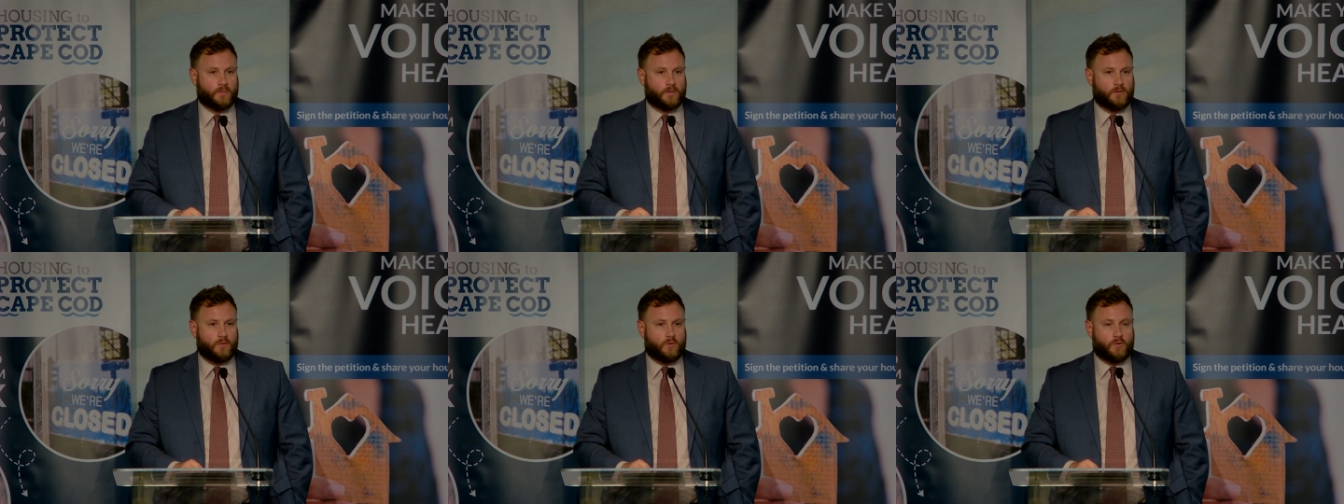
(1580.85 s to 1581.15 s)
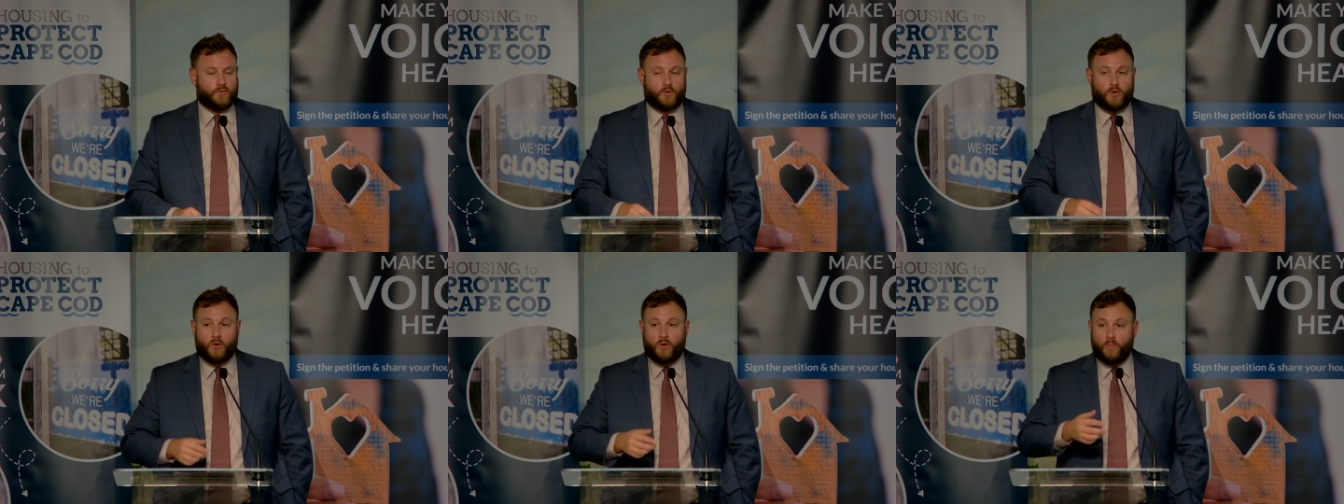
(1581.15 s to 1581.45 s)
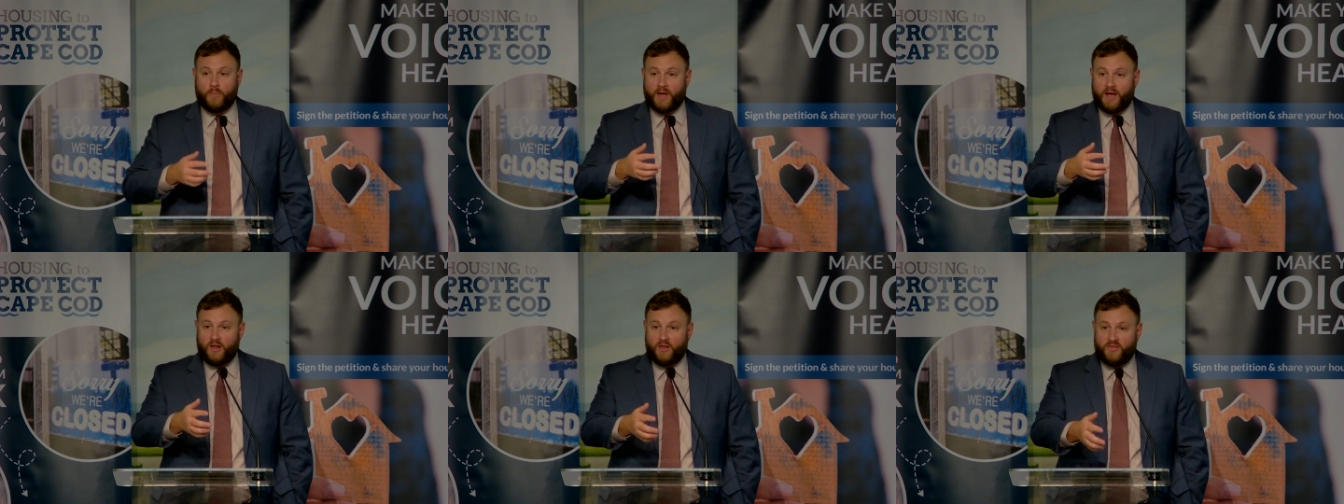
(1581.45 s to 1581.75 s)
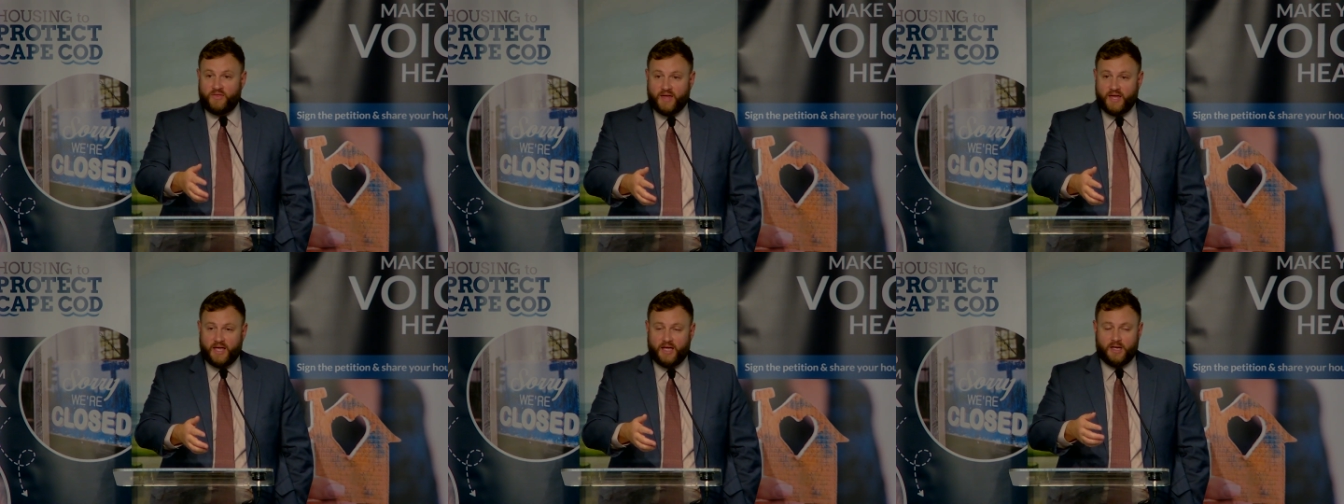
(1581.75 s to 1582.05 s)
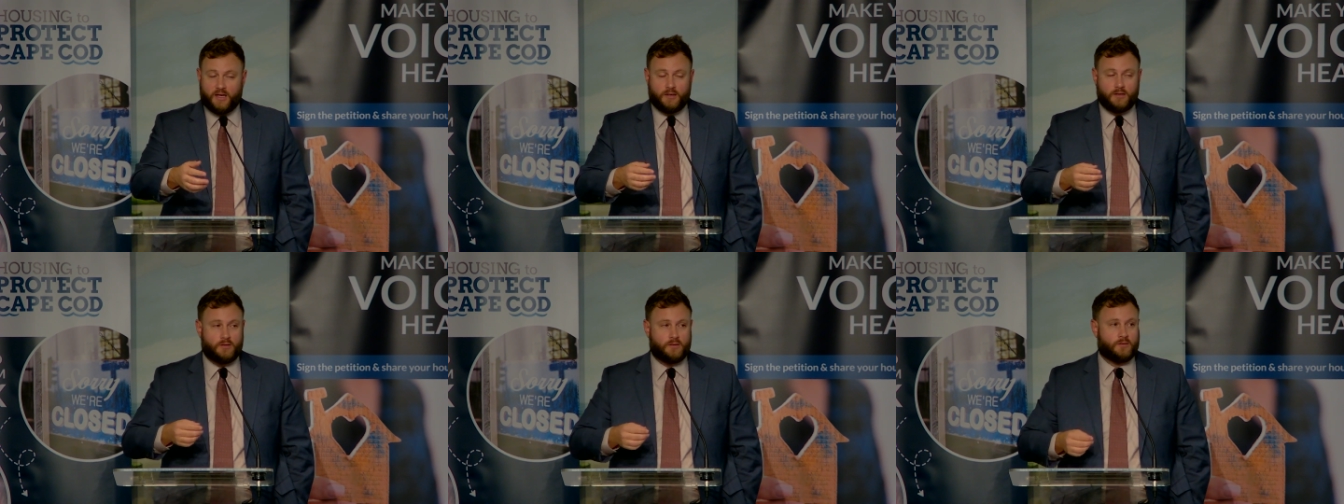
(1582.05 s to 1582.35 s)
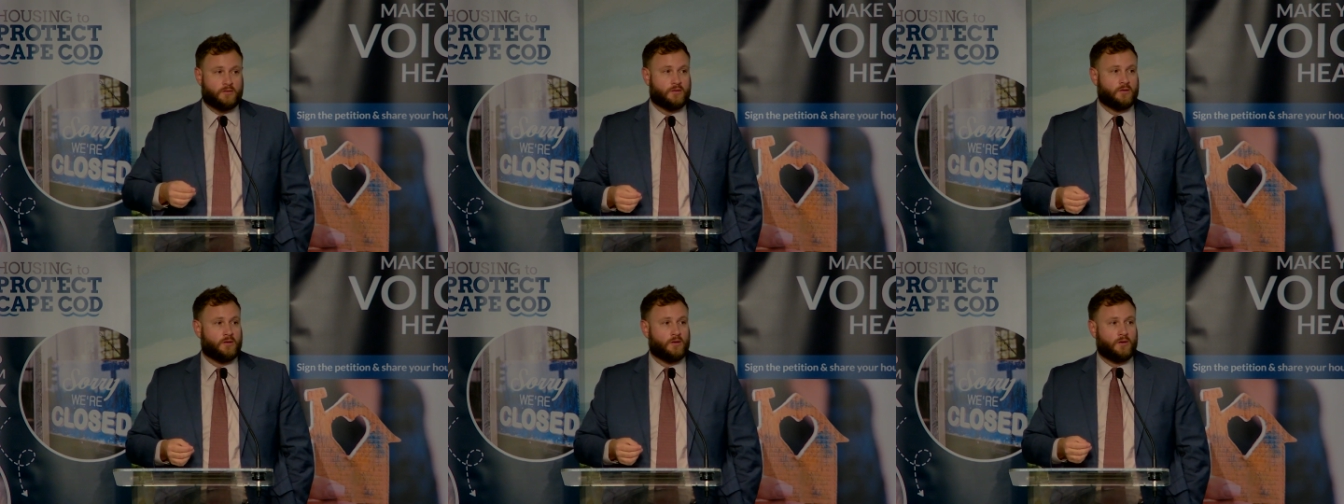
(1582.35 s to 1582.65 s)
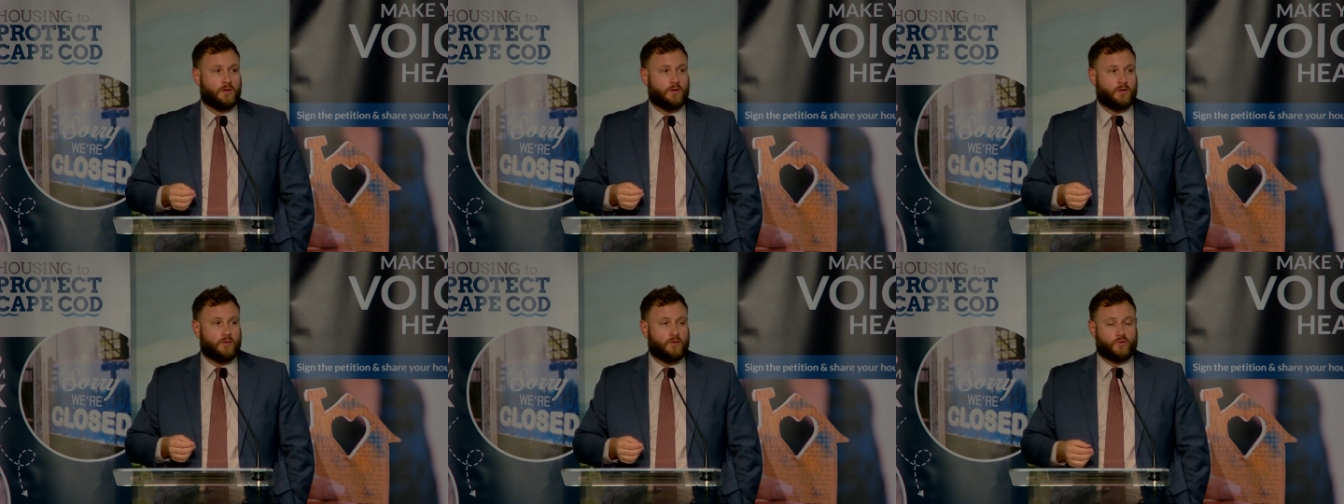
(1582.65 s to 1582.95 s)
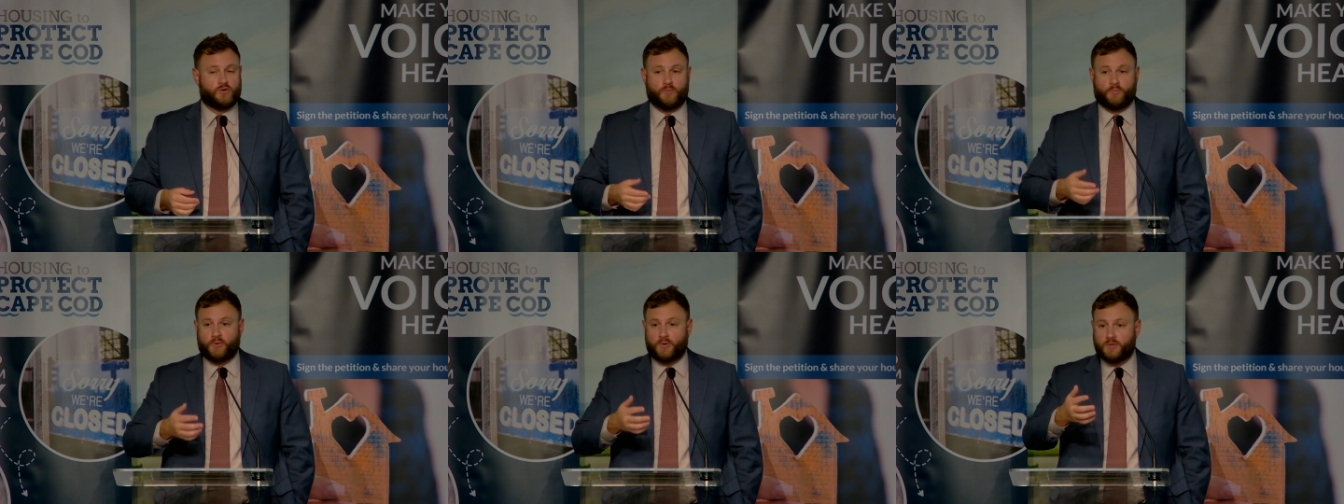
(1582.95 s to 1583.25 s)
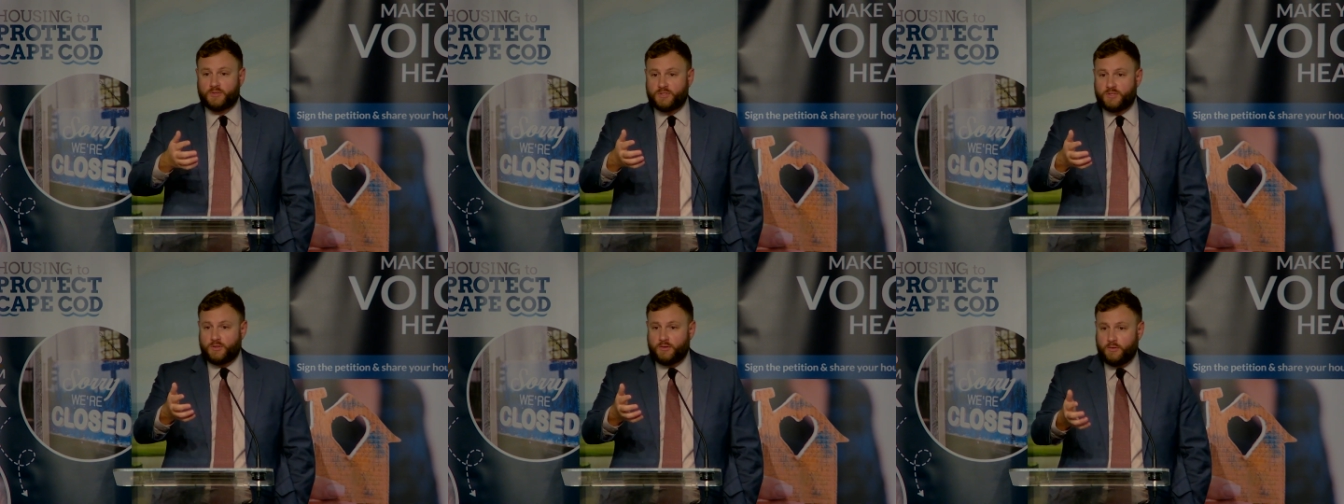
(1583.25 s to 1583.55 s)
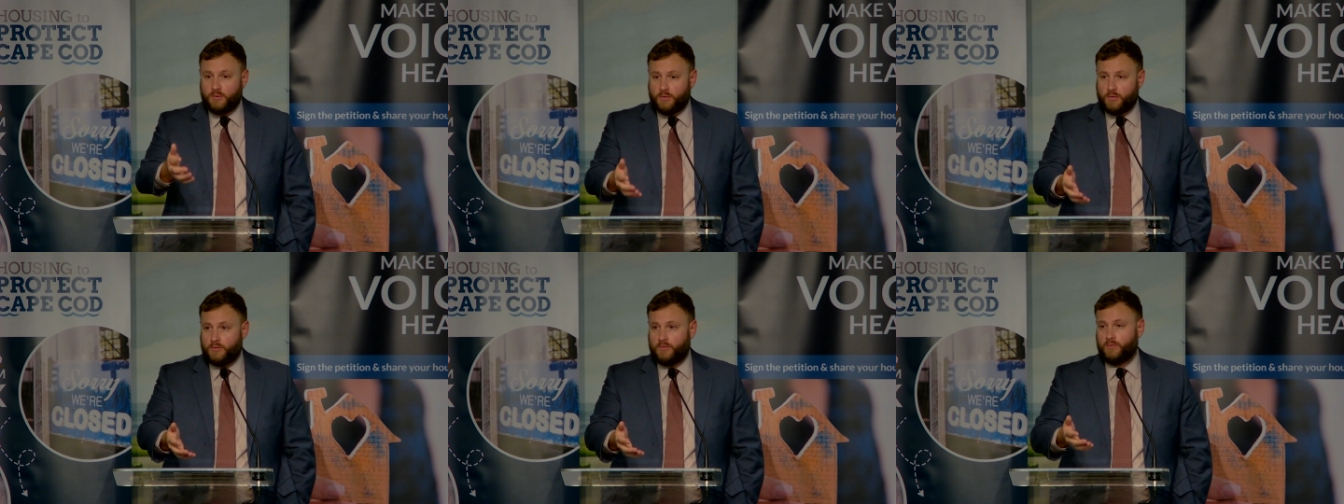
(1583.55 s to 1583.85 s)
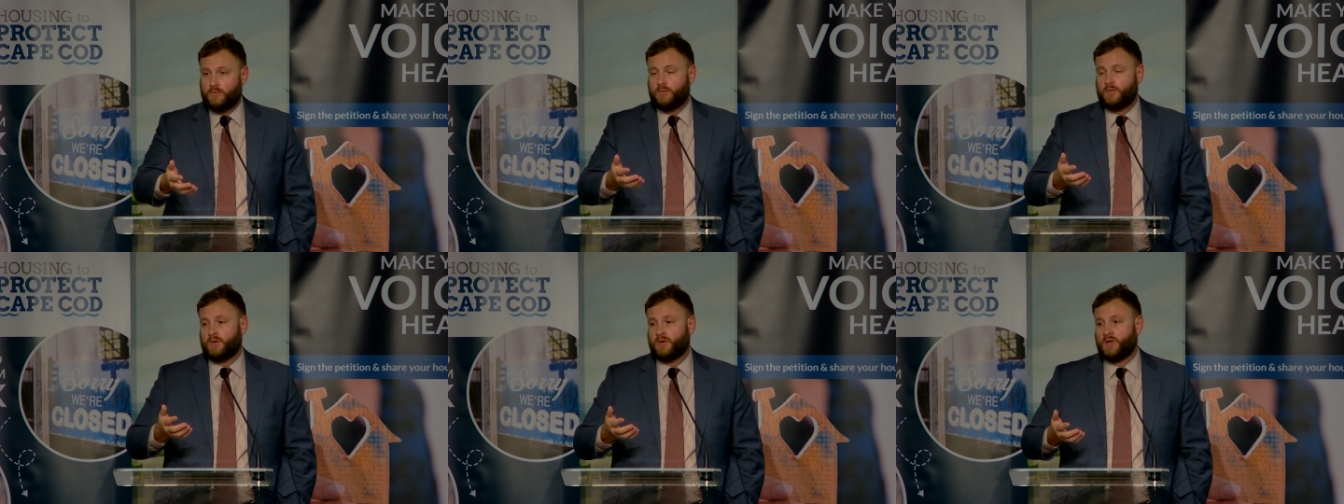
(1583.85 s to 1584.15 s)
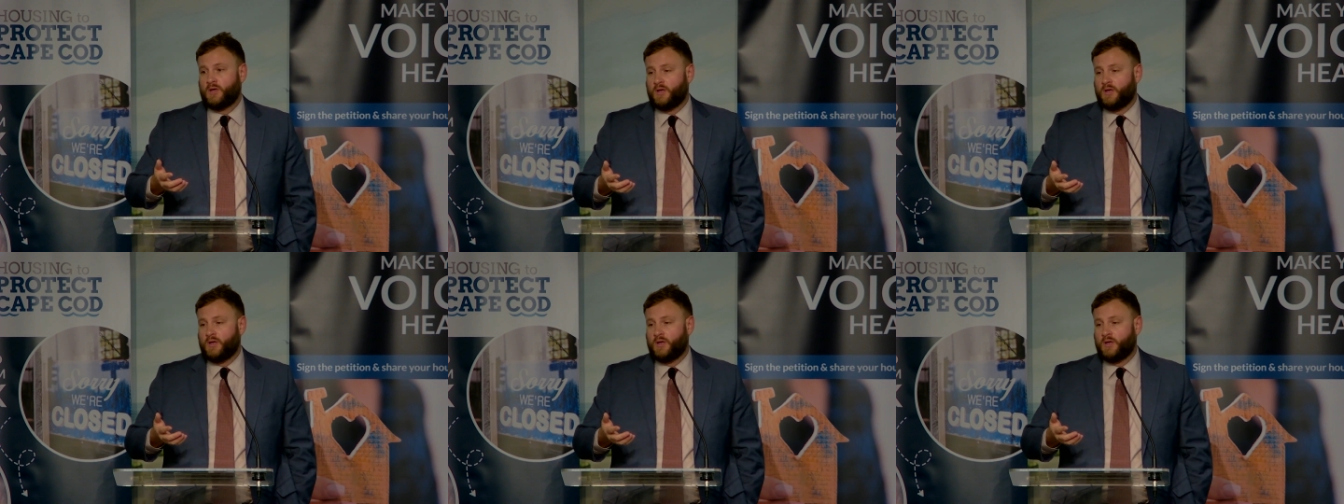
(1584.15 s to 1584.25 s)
or the home health aide, or the person who